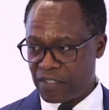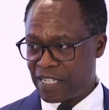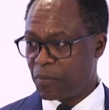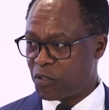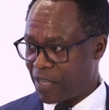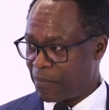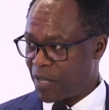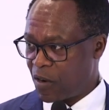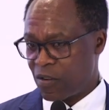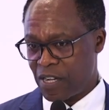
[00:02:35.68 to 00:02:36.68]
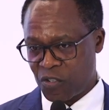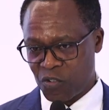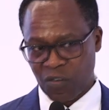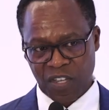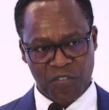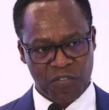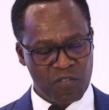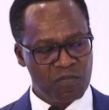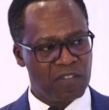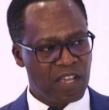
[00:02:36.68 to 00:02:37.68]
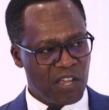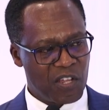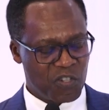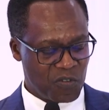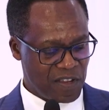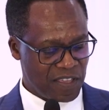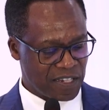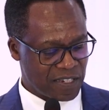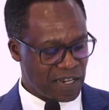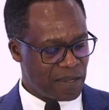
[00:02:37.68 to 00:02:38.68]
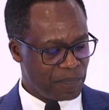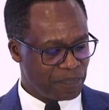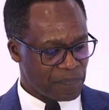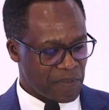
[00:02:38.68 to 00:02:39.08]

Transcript: double tapping on and talking through during this time.